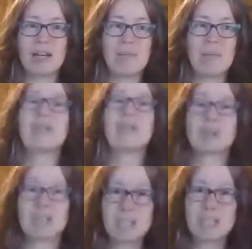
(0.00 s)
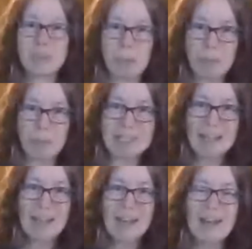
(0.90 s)
making those teachable moments.
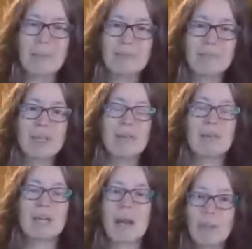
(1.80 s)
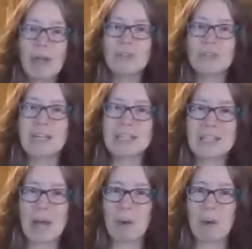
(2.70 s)
But a couple other things I